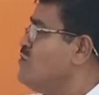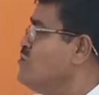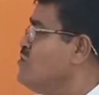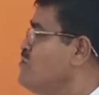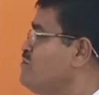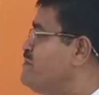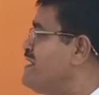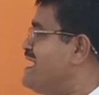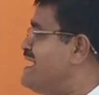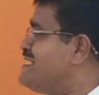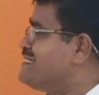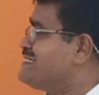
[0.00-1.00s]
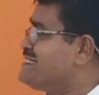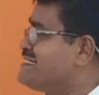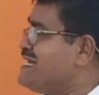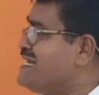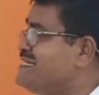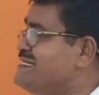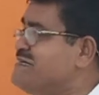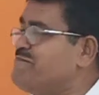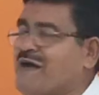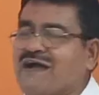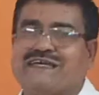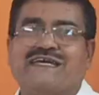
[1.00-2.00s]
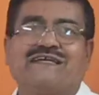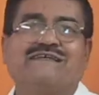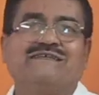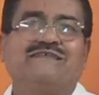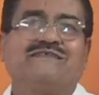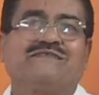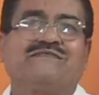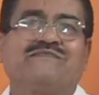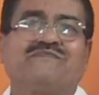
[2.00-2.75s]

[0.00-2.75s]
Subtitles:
who played cricket in the parking?